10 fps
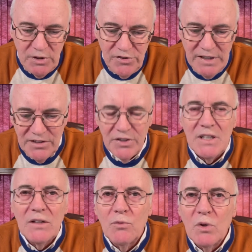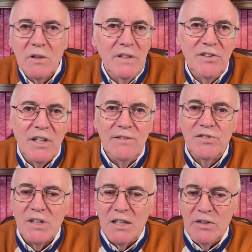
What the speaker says: So that's another one of these lifestyle